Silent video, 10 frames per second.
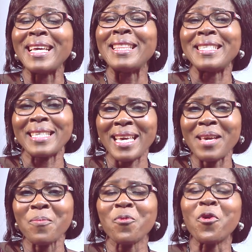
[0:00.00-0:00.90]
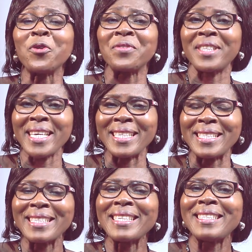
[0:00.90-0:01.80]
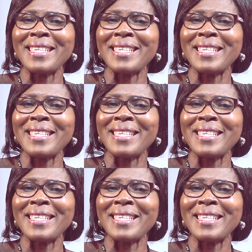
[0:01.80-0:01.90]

in the scheme of things.